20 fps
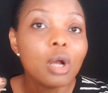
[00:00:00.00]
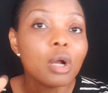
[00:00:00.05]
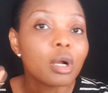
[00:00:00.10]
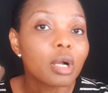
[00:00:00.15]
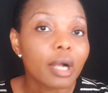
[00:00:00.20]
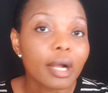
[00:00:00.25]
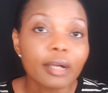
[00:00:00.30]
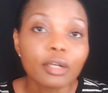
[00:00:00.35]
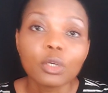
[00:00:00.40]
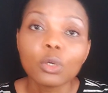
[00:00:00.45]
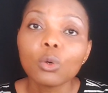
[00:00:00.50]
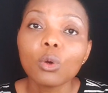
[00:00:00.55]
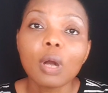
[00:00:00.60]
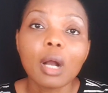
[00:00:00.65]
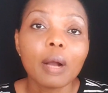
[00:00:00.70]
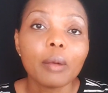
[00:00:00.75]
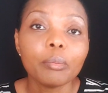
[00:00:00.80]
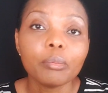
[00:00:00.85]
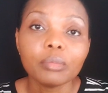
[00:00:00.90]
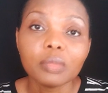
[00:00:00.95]
can go
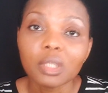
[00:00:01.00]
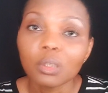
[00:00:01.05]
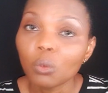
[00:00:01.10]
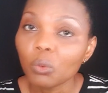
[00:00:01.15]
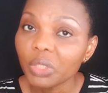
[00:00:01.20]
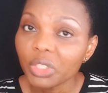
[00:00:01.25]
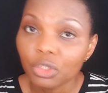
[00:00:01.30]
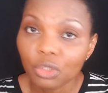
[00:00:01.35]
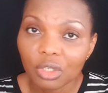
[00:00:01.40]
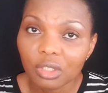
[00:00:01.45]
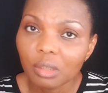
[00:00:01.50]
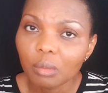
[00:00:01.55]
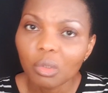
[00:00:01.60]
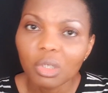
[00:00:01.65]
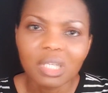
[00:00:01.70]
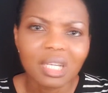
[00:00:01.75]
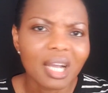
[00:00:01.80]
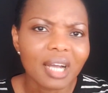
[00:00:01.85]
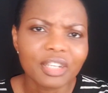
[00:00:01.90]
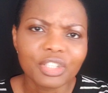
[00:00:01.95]
and withdraw the
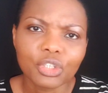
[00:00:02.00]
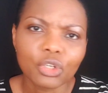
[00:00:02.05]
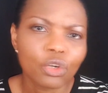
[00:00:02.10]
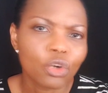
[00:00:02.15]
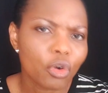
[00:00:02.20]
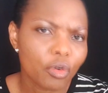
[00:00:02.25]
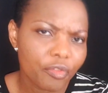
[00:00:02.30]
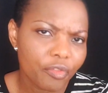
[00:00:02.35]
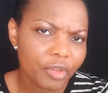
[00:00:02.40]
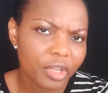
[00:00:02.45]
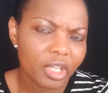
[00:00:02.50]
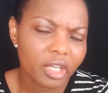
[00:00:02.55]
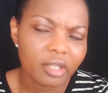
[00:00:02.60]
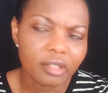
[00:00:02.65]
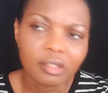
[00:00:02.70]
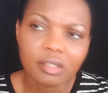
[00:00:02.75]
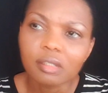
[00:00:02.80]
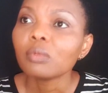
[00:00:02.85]
money at your convenience.